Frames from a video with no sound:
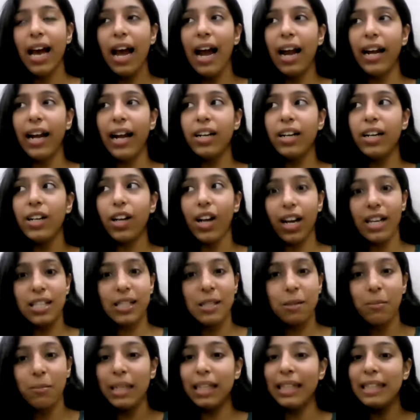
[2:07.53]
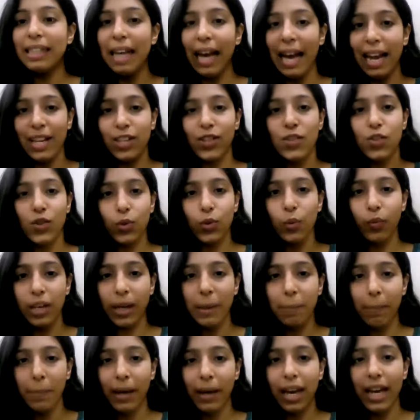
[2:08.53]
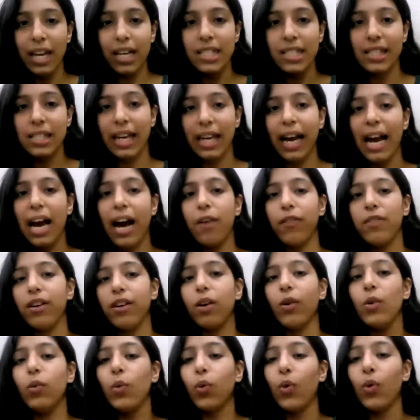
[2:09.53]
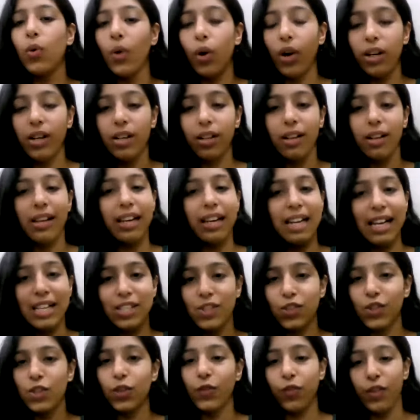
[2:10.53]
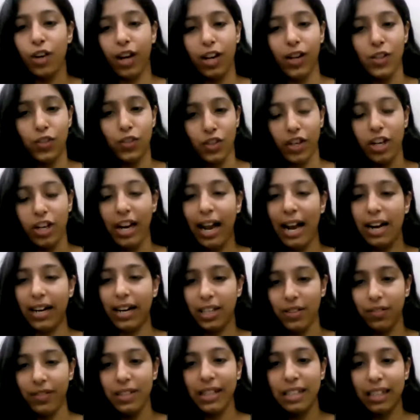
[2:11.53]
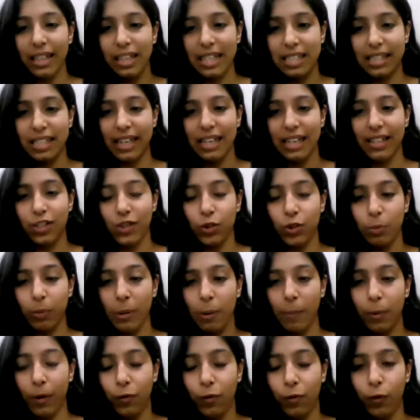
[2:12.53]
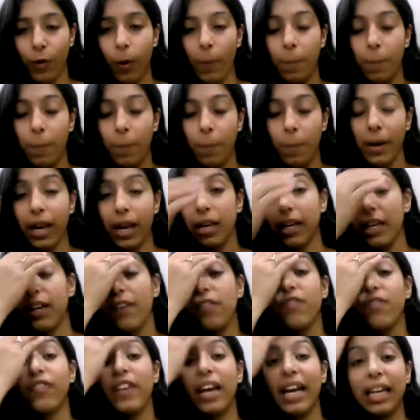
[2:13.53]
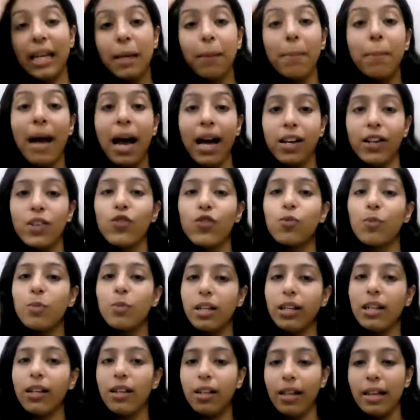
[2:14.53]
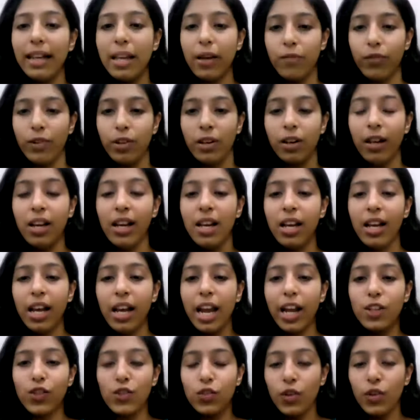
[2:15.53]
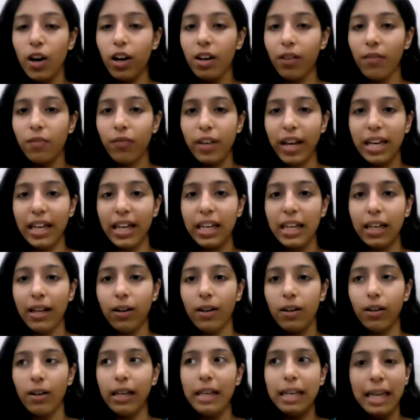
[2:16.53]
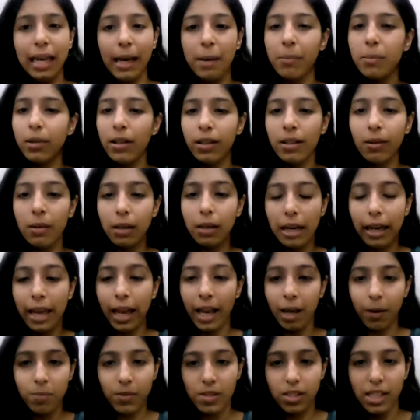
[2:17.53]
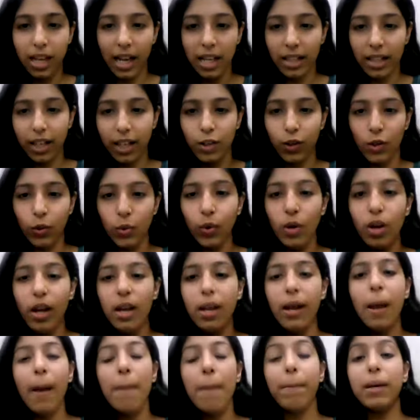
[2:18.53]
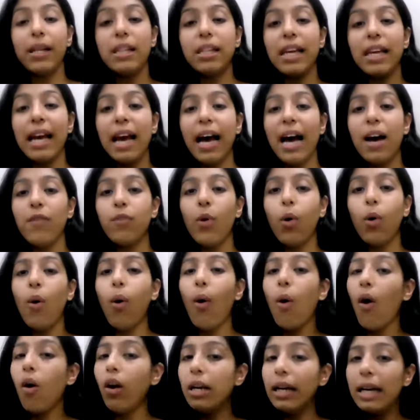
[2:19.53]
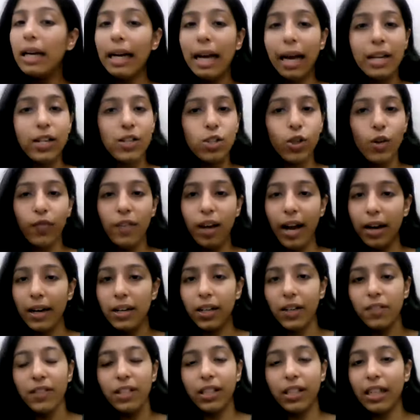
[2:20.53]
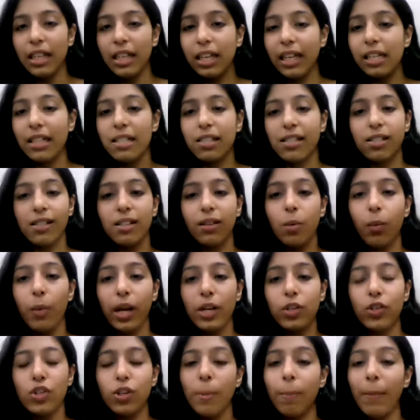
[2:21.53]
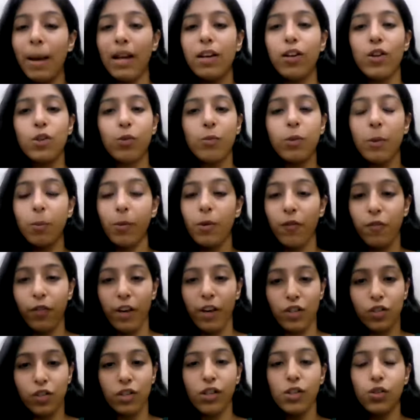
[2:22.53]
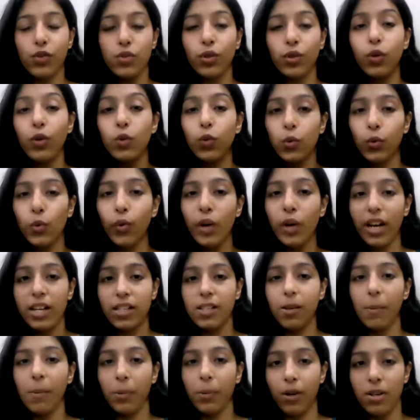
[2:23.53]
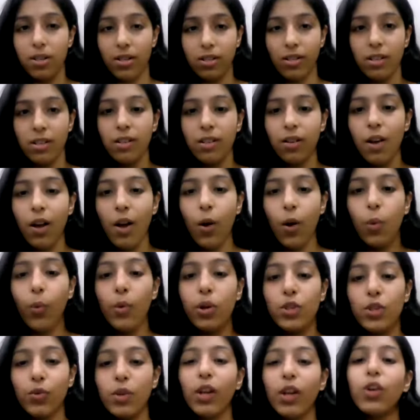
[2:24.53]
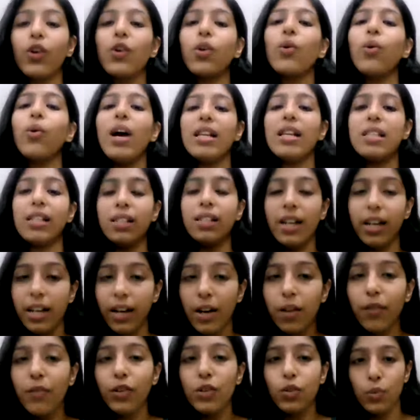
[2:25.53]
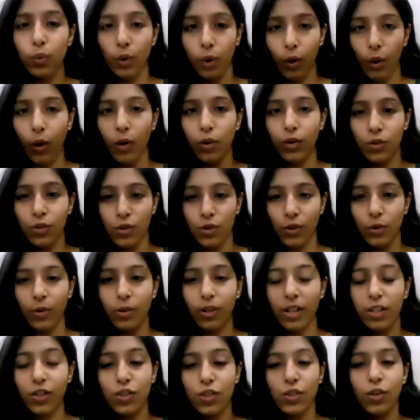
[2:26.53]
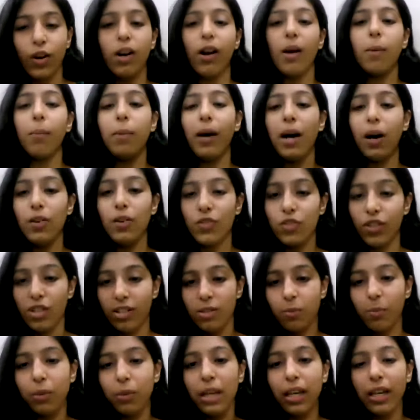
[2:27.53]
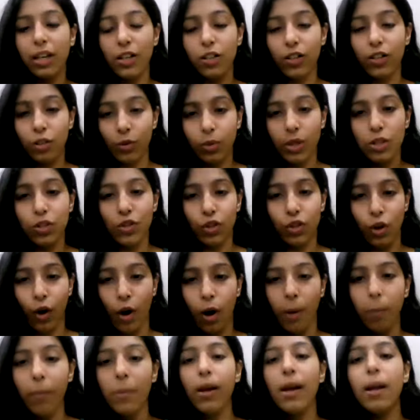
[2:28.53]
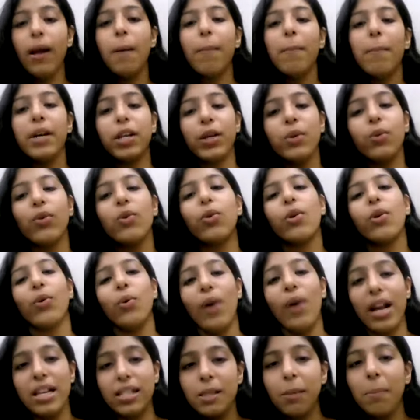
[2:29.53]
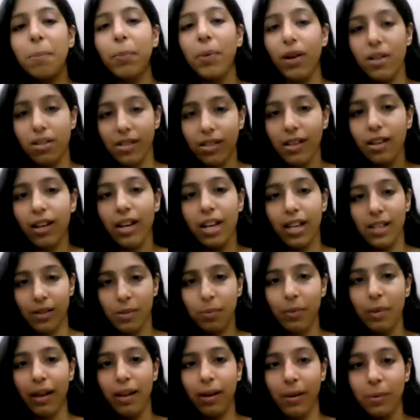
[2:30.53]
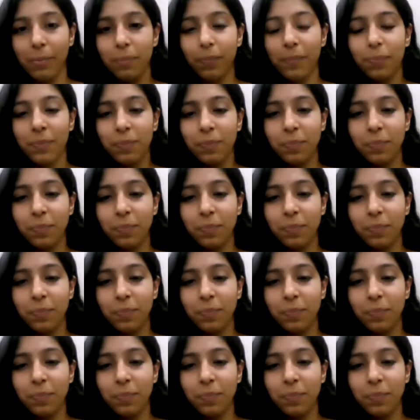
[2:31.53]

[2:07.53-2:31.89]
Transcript: And trust me, thanks to VBS, they have a good list of cultural activities that is to be performed and in a very management level. It's not very layman games that they do, but they have all kinds of activities which a management professional should know as a person, which will grow as an individual also. It's not about just being into a job, but you grow as a person as well.